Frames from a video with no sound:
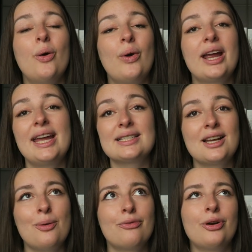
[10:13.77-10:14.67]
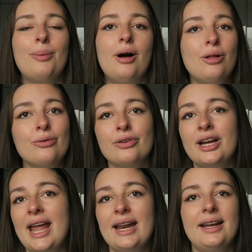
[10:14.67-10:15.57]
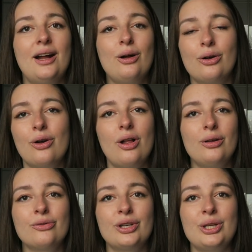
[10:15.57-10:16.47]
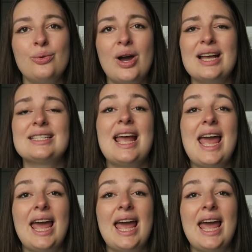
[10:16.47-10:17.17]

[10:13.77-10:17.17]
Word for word: where kids come from all over Canada or all over the US